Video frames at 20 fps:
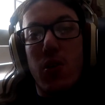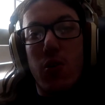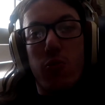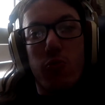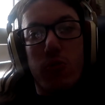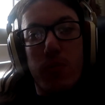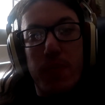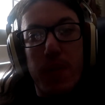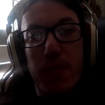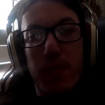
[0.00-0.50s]

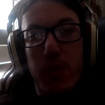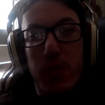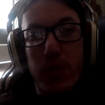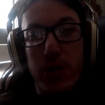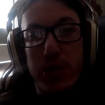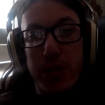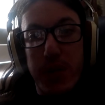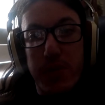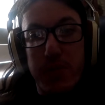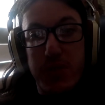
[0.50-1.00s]
don't remember
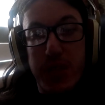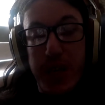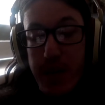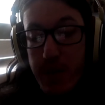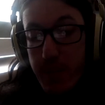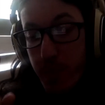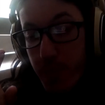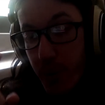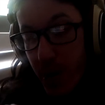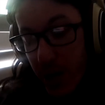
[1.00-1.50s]
what James
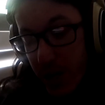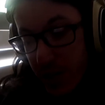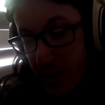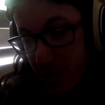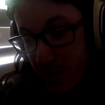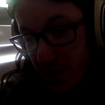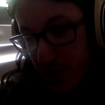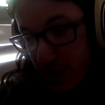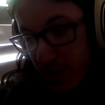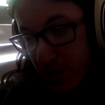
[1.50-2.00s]
said,
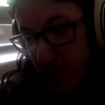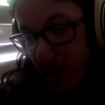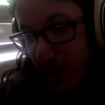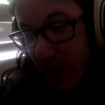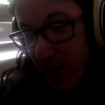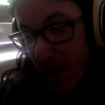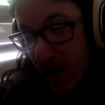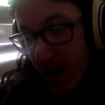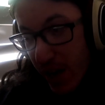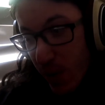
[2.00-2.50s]
but
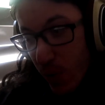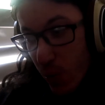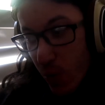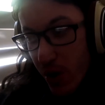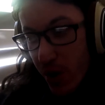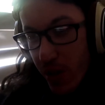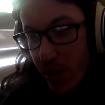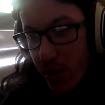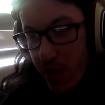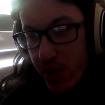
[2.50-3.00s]
I
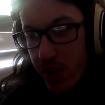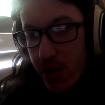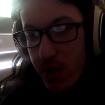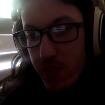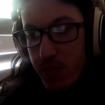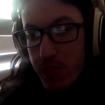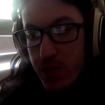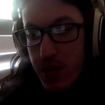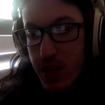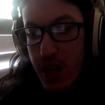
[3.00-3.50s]
will
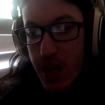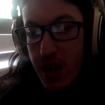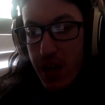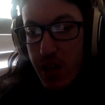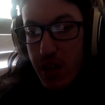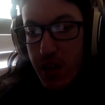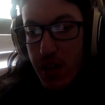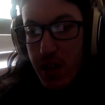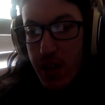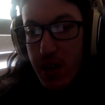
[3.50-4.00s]
be
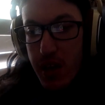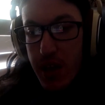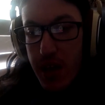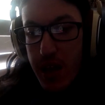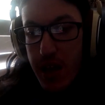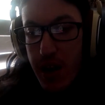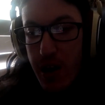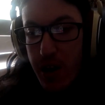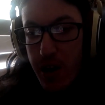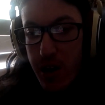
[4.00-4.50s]
getting
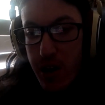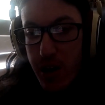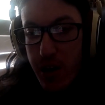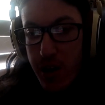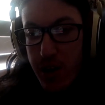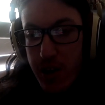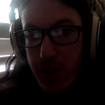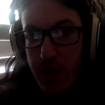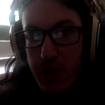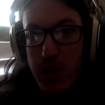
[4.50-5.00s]
a
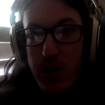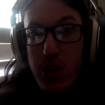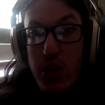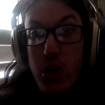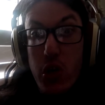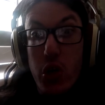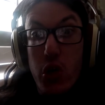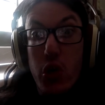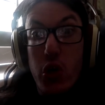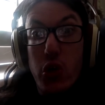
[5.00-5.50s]
haircut
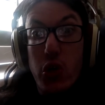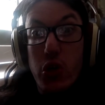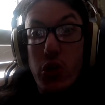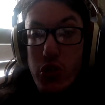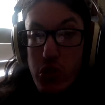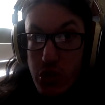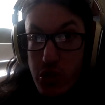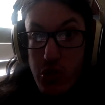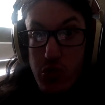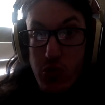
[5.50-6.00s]

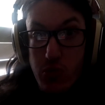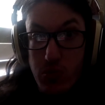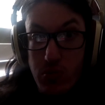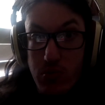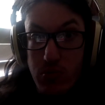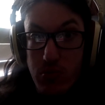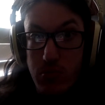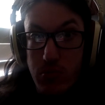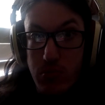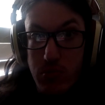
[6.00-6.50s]
soon.
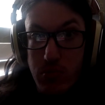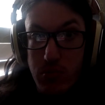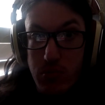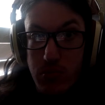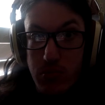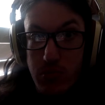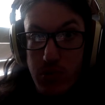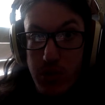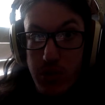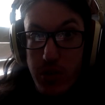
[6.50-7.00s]

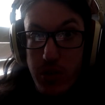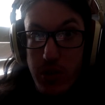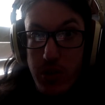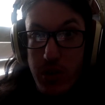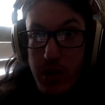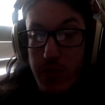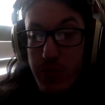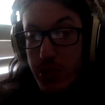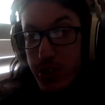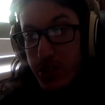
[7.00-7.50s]

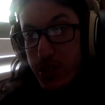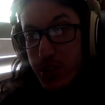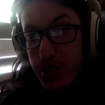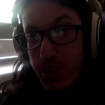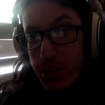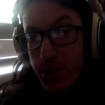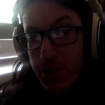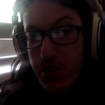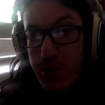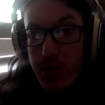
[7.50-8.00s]
I'm just
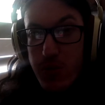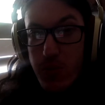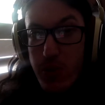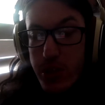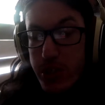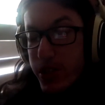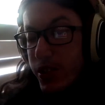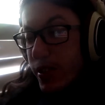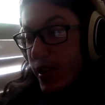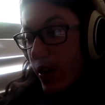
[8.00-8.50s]
sitting here
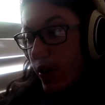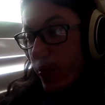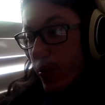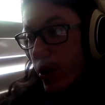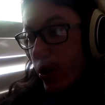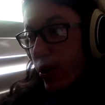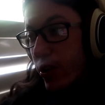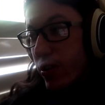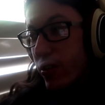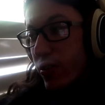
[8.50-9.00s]
watching South
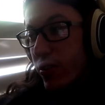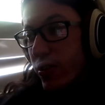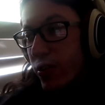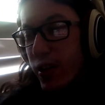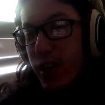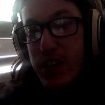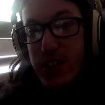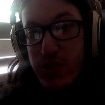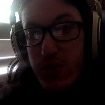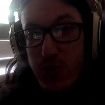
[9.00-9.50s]
Park
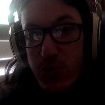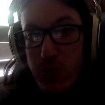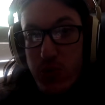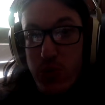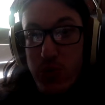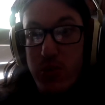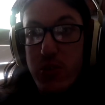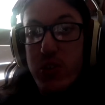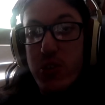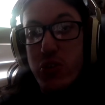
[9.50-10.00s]
as
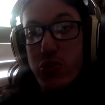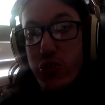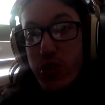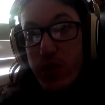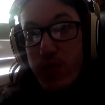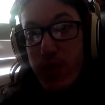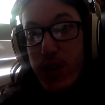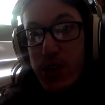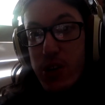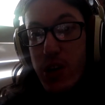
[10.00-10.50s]
usual,
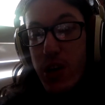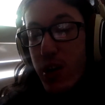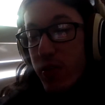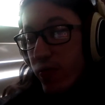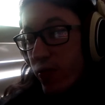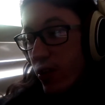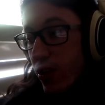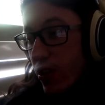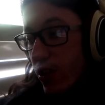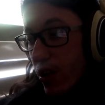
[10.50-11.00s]
drinking my
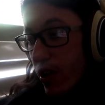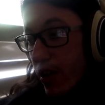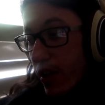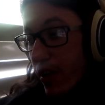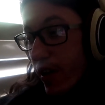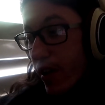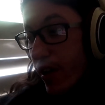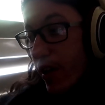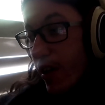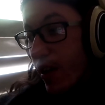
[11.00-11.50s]
coffee,
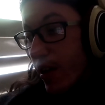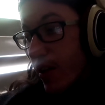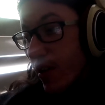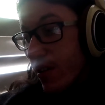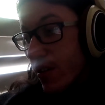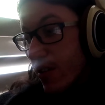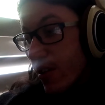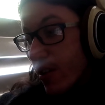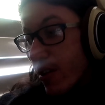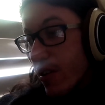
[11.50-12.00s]

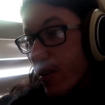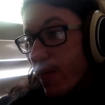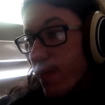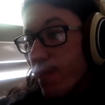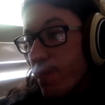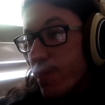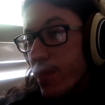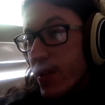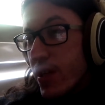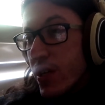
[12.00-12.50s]
and
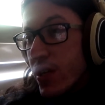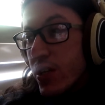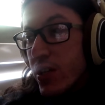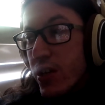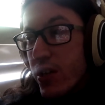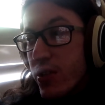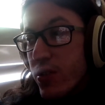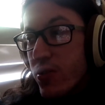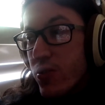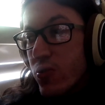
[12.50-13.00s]
um,
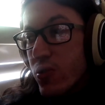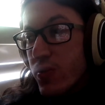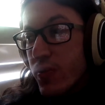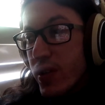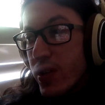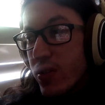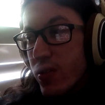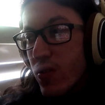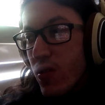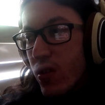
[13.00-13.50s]
nothing too
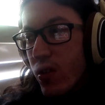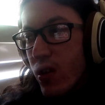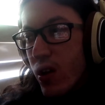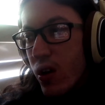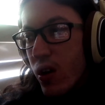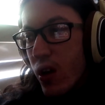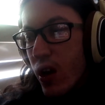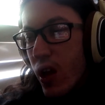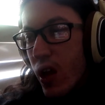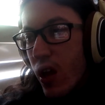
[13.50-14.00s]
special going
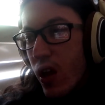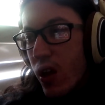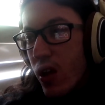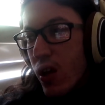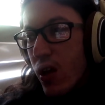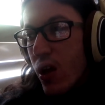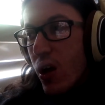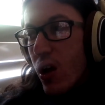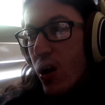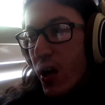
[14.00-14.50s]
on today.
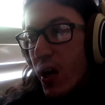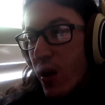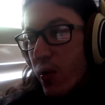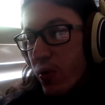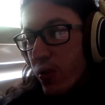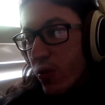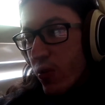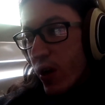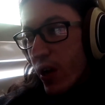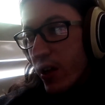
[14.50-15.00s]
Hung out
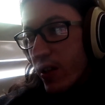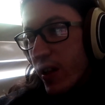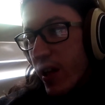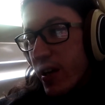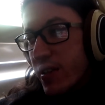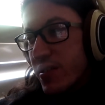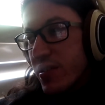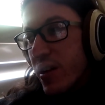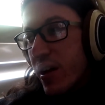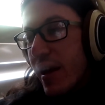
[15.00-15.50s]
with Greg
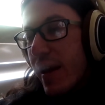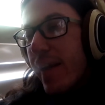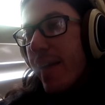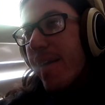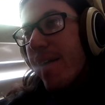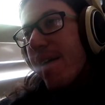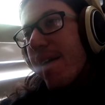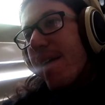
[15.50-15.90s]
last night.